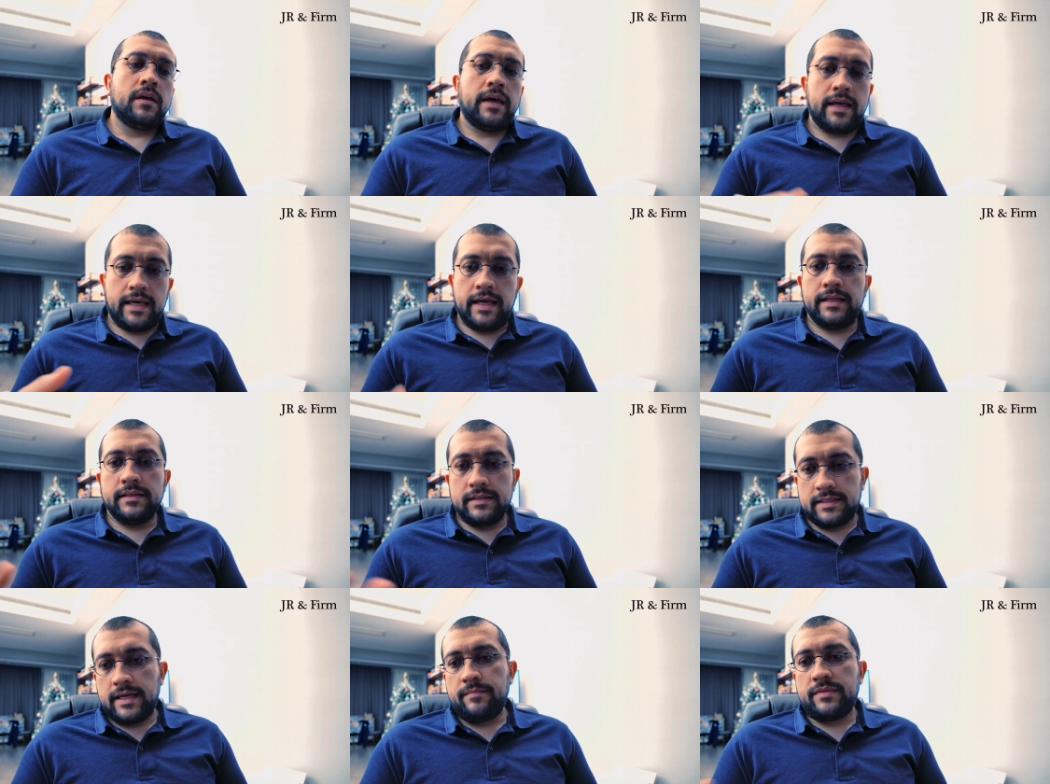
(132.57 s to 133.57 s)
again,
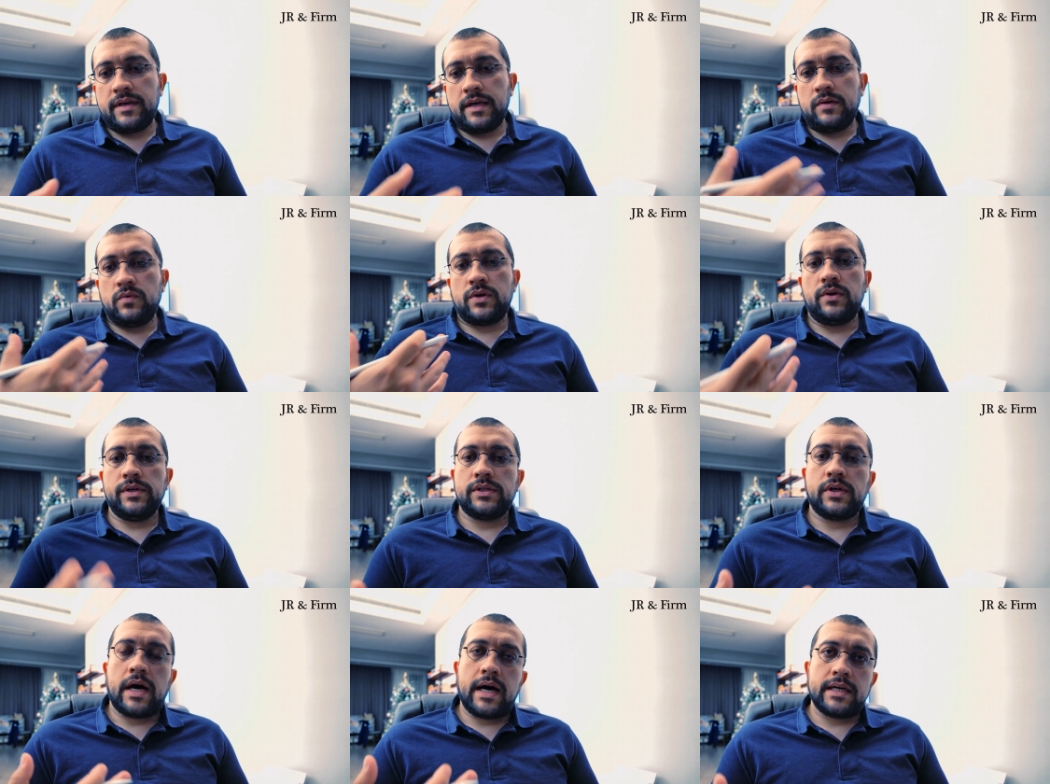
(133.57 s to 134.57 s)
same thing, we're going
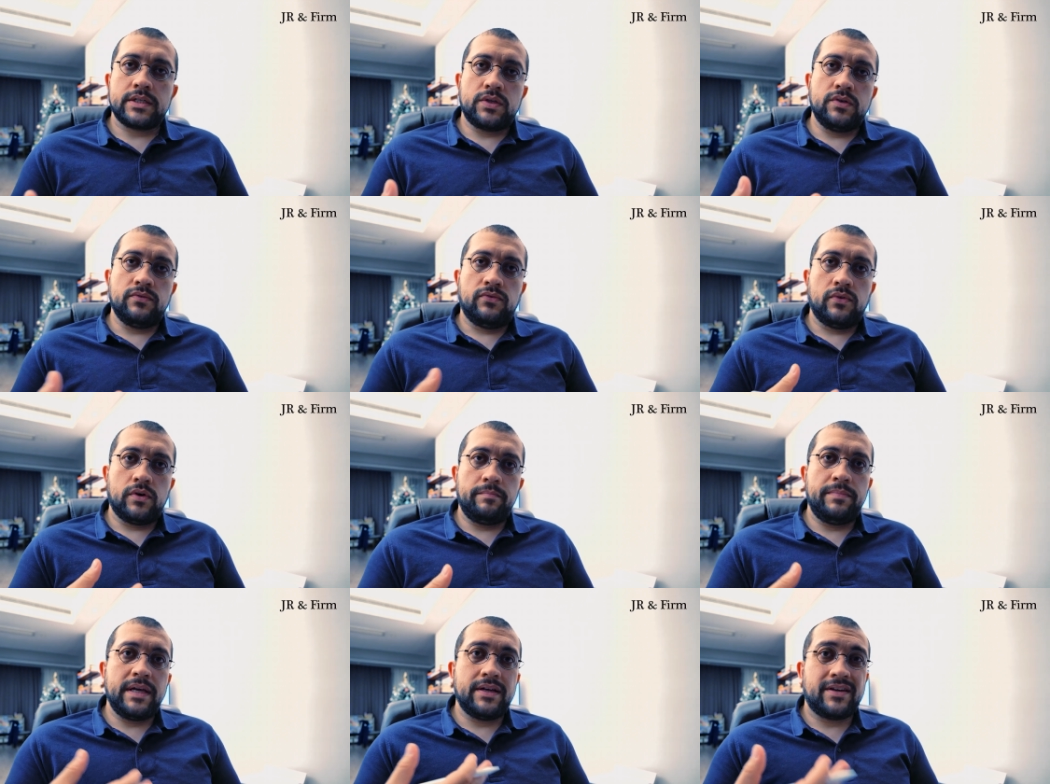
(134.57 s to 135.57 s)
to ask you for
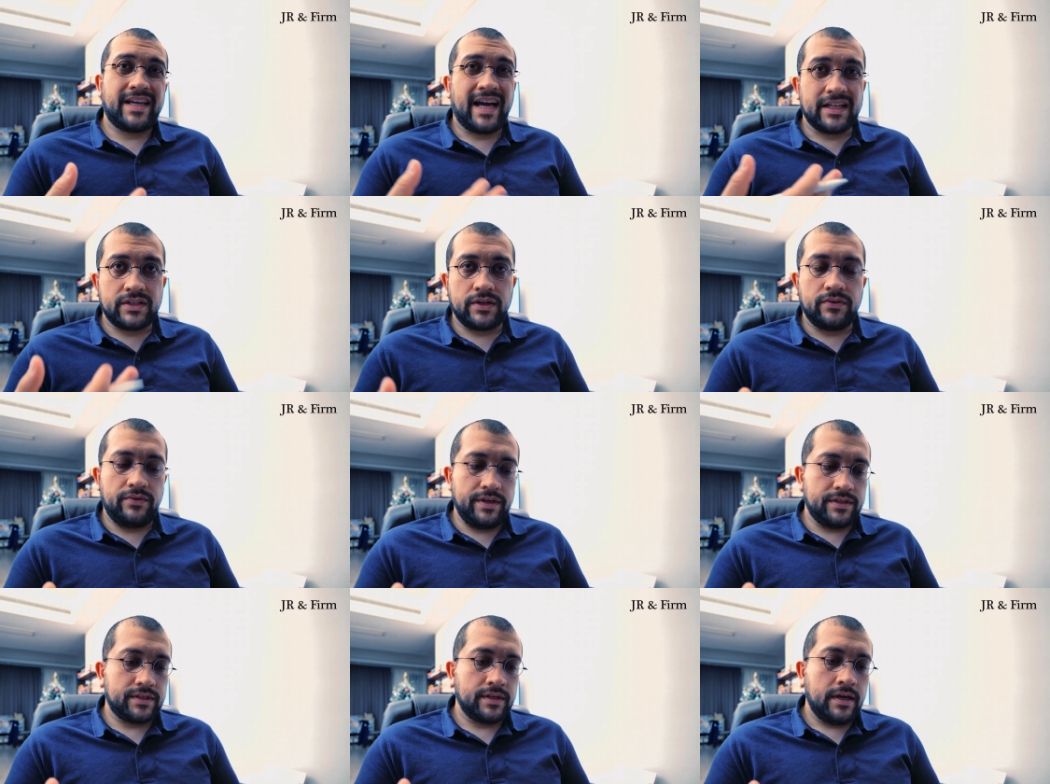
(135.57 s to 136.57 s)
bigger
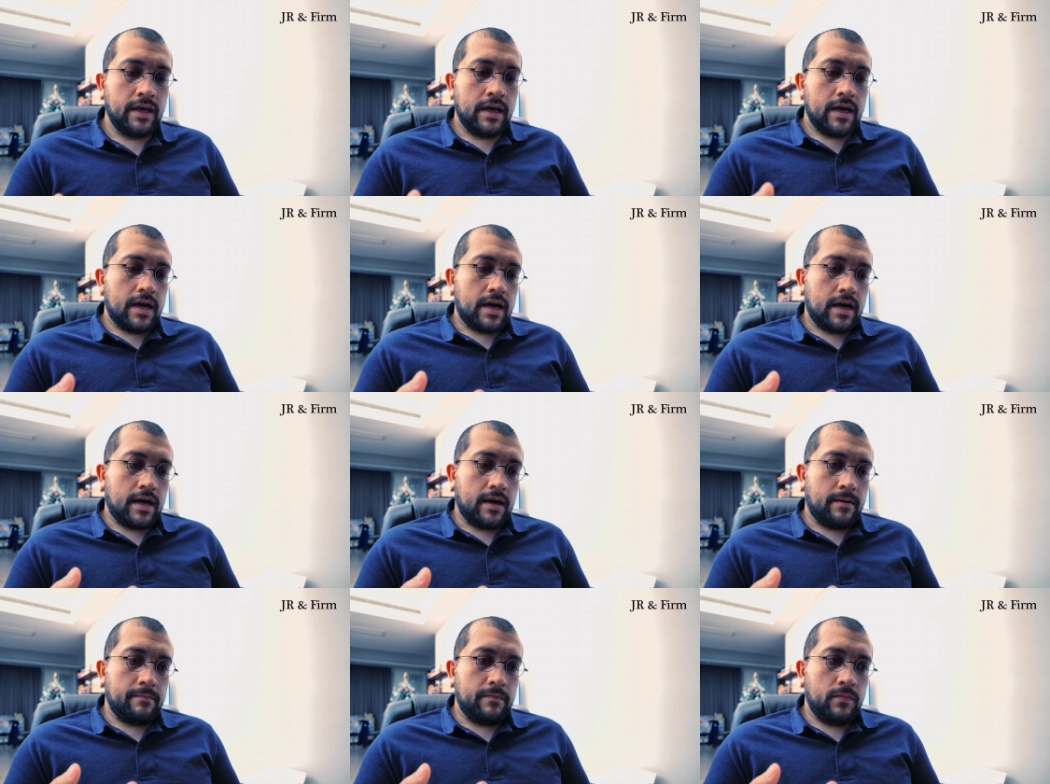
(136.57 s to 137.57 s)
categories.
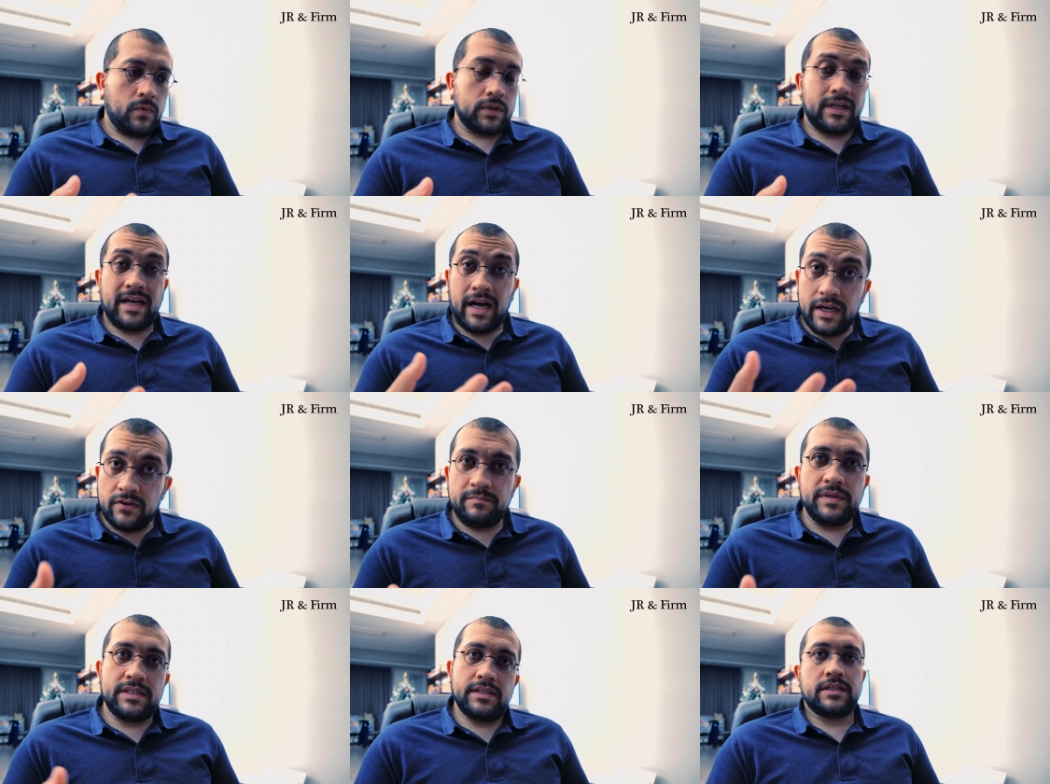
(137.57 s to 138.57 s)
What kind of
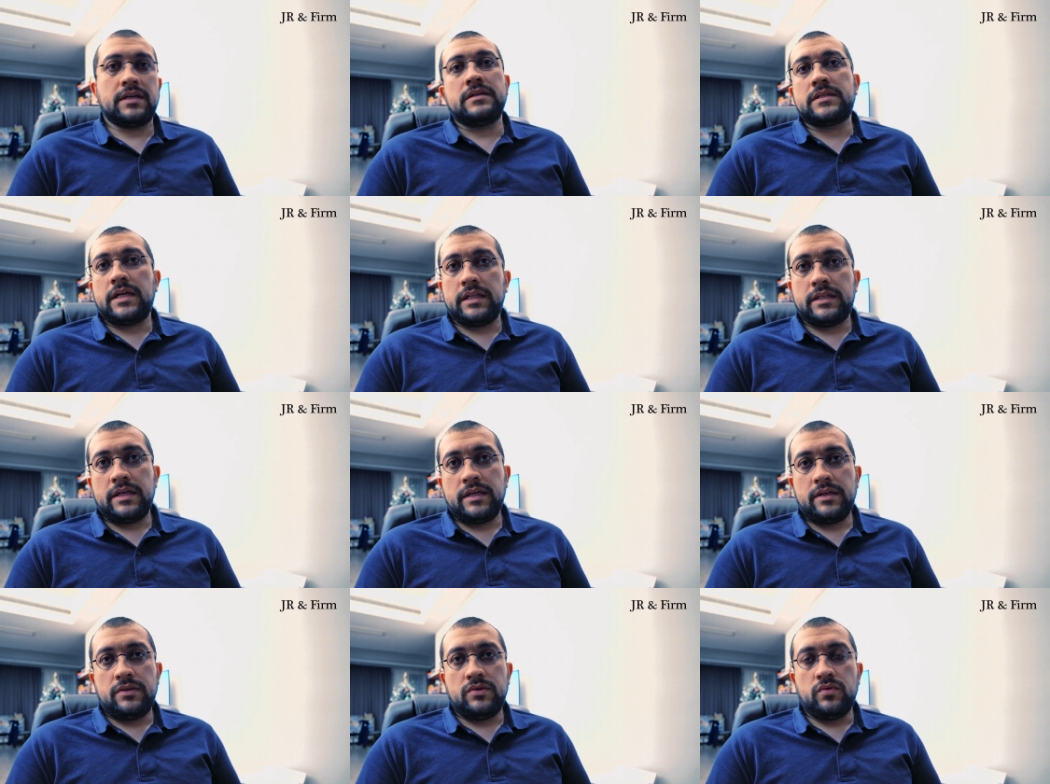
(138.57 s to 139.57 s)
business
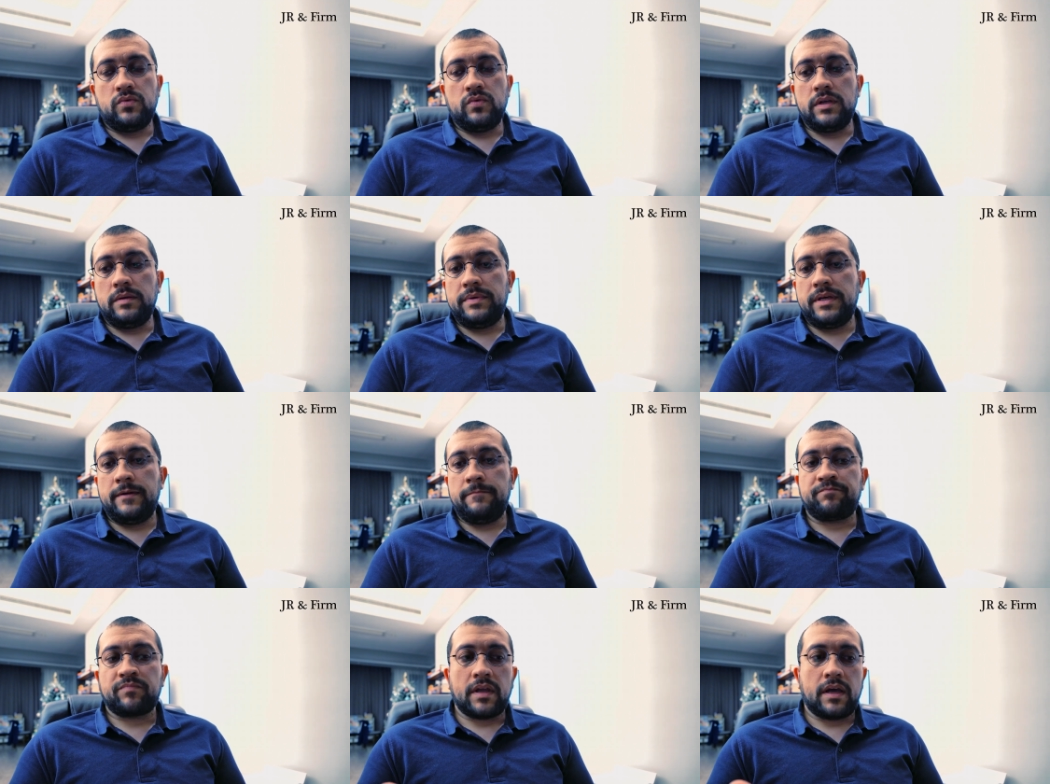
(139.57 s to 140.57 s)
consulting you will be
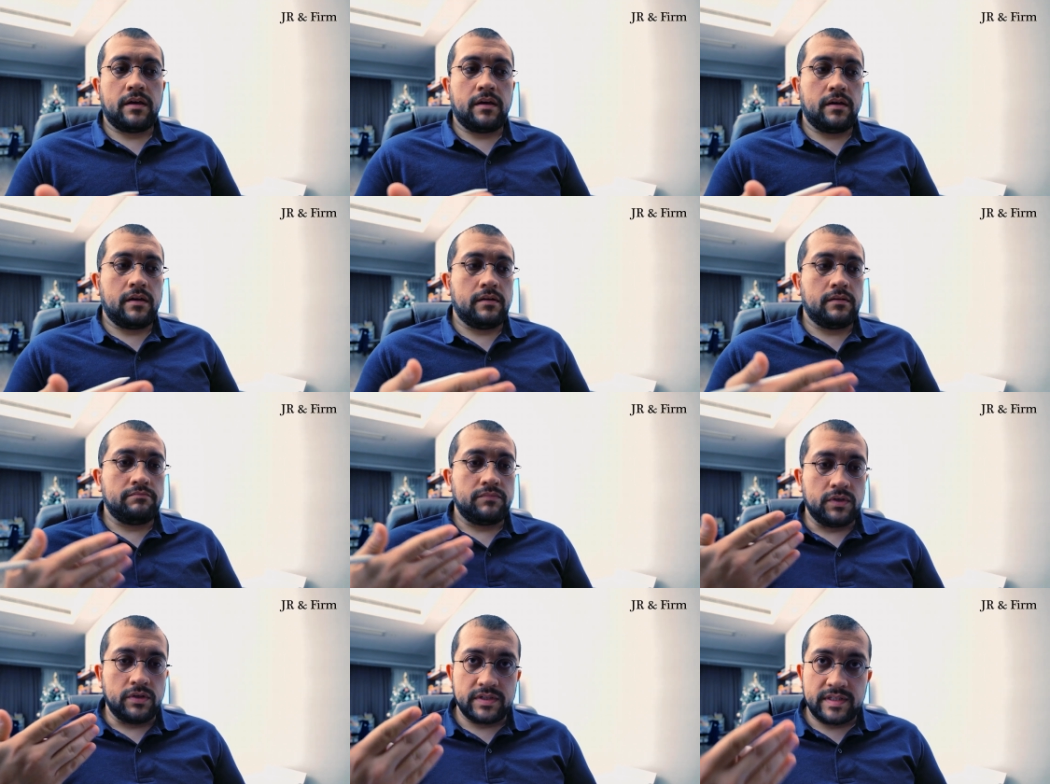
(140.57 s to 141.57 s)

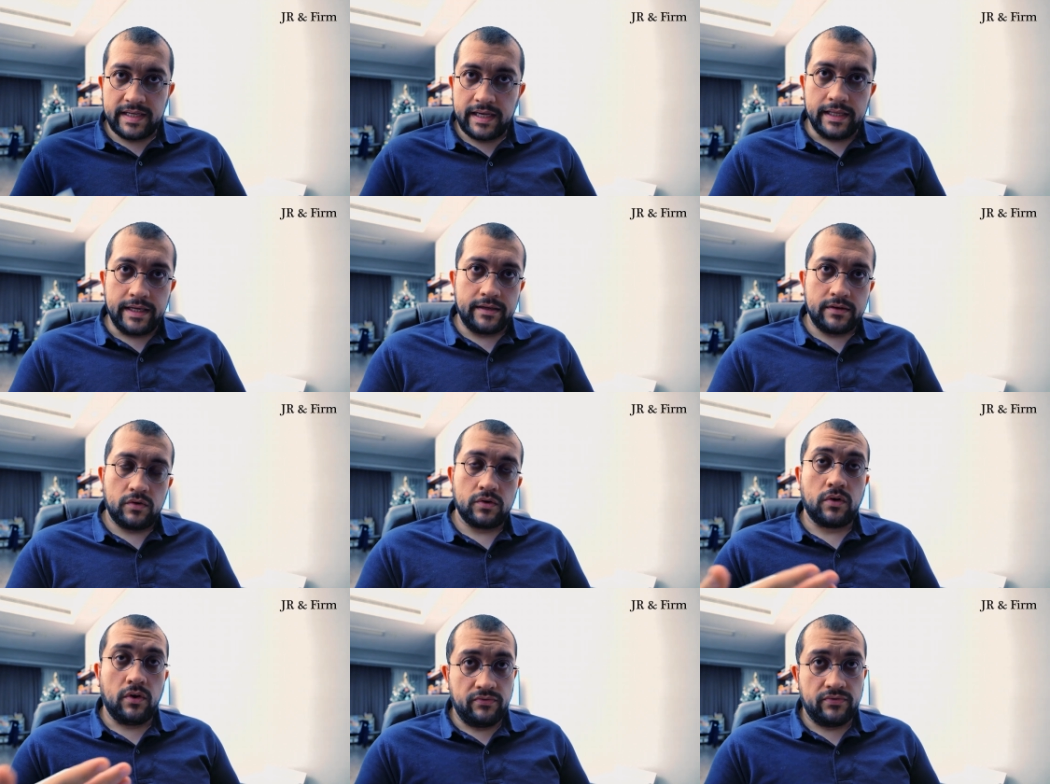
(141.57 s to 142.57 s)
selling
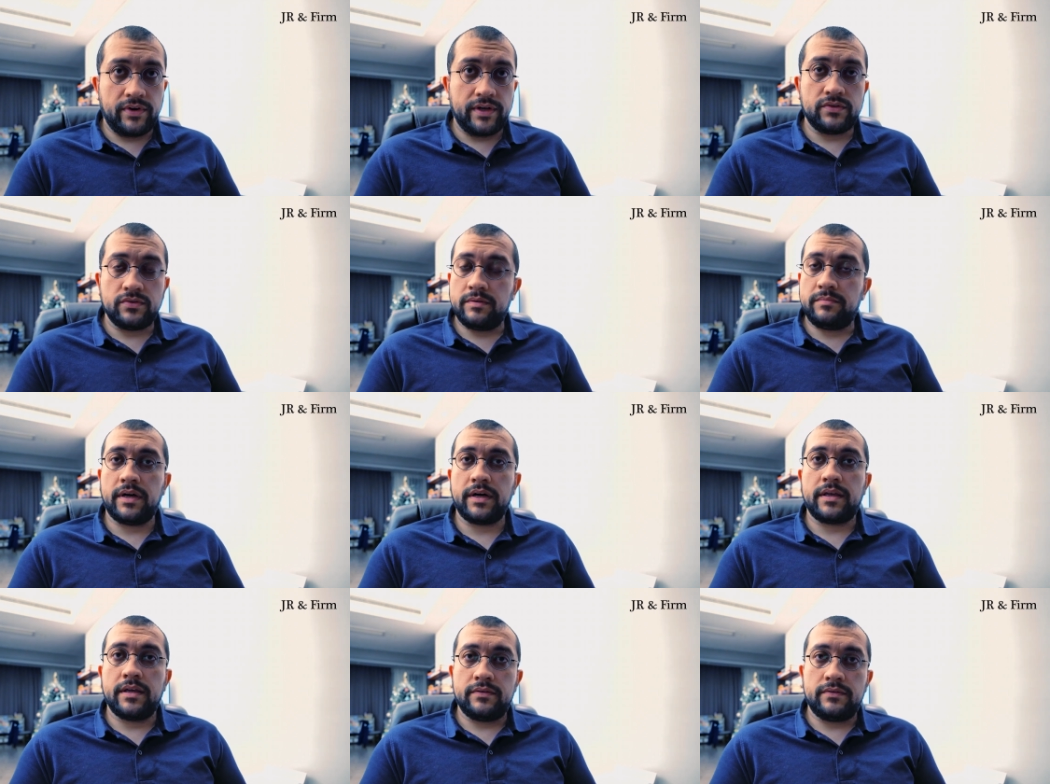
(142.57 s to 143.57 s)
or offering to the
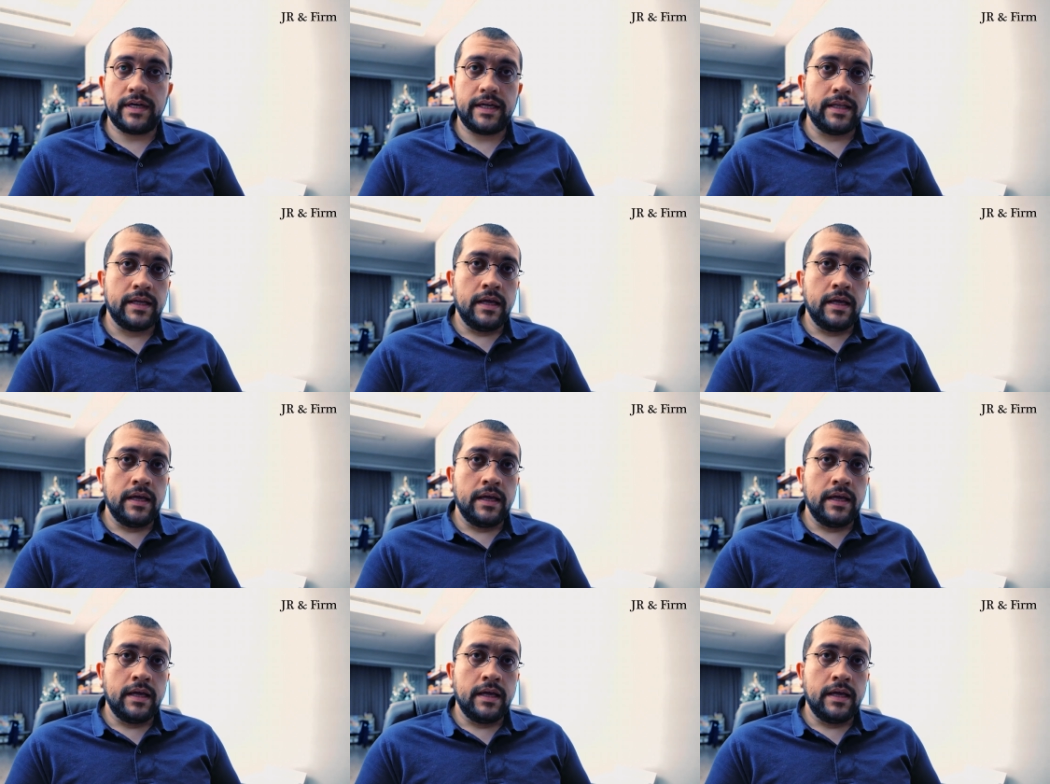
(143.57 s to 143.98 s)
market, right?